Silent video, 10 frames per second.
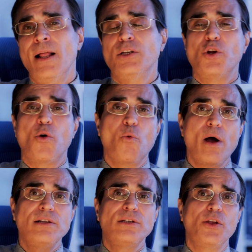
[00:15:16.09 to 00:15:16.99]
So
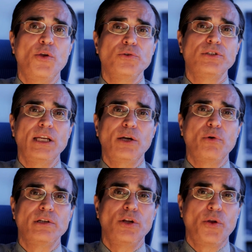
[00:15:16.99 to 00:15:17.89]
once you
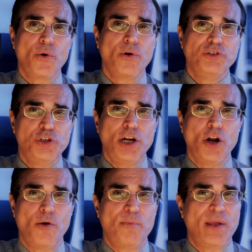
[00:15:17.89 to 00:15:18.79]
sequence your
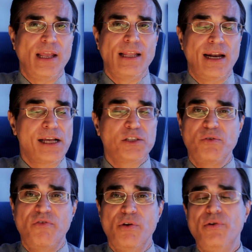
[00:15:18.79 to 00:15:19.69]
genome in the next
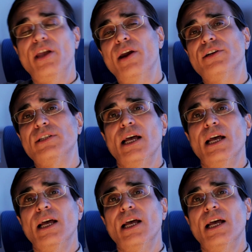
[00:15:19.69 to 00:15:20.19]
few years,